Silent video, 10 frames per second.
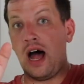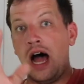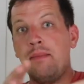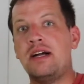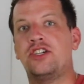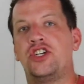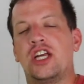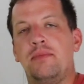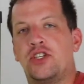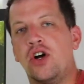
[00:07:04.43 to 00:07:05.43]
I'm actually
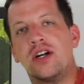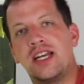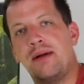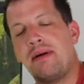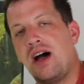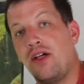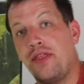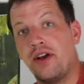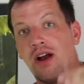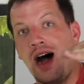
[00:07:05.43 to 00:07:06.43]
gonna be talking about
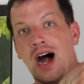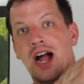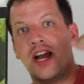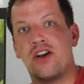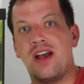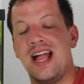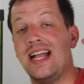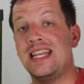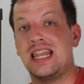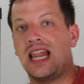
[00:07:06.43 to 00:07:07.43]
their higher
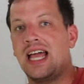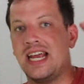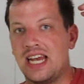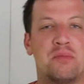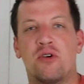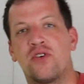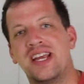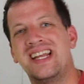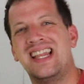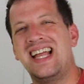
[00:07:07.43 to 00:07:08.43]
end light, the
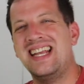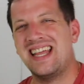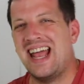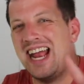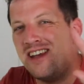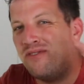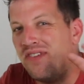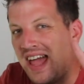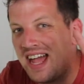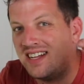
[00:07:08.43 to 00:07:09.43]
Marineland
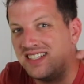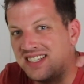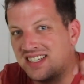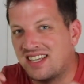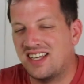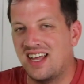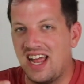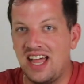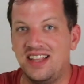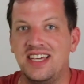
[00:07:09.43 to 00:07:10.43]
Advanced
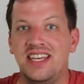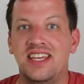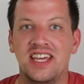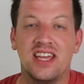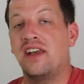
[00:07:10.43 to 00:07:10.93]
LED.